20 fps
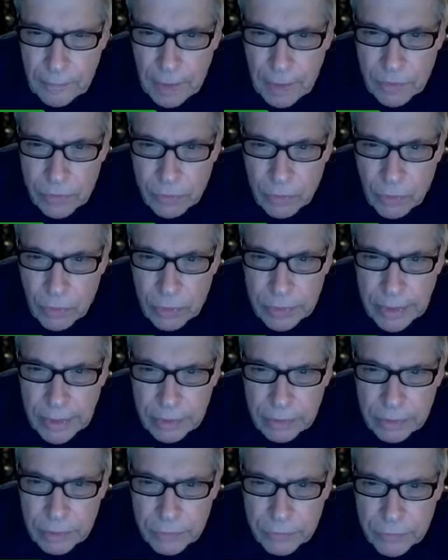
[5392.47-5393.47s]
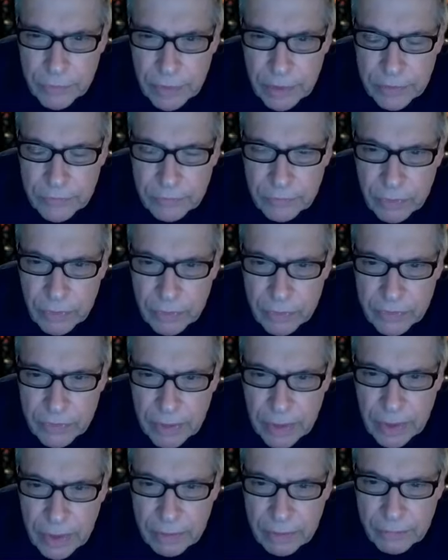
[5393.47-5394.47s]
I scrolled down too fast,
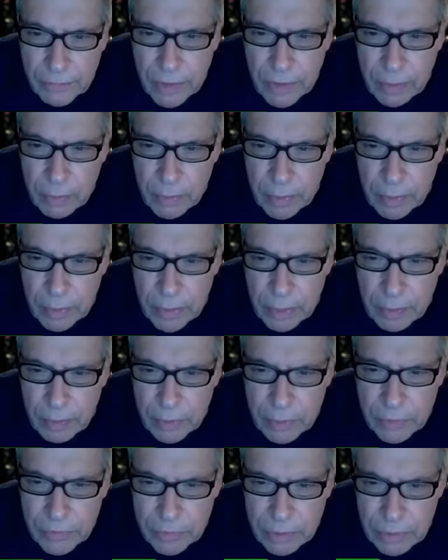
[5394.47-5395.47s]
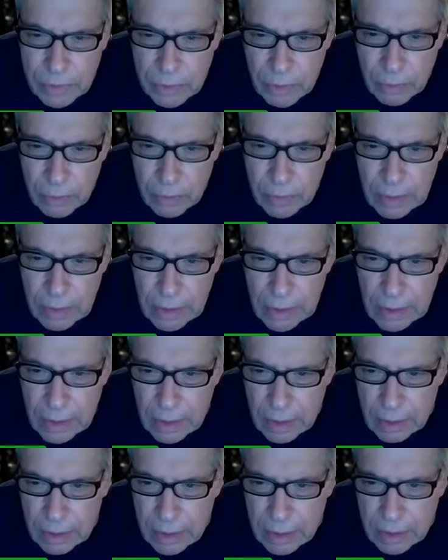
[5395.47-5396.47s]
folks. I gotta find where I was. Here.
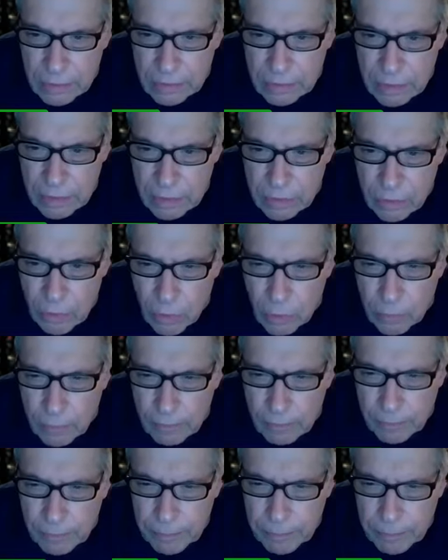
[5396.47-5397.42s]
Kay says, hope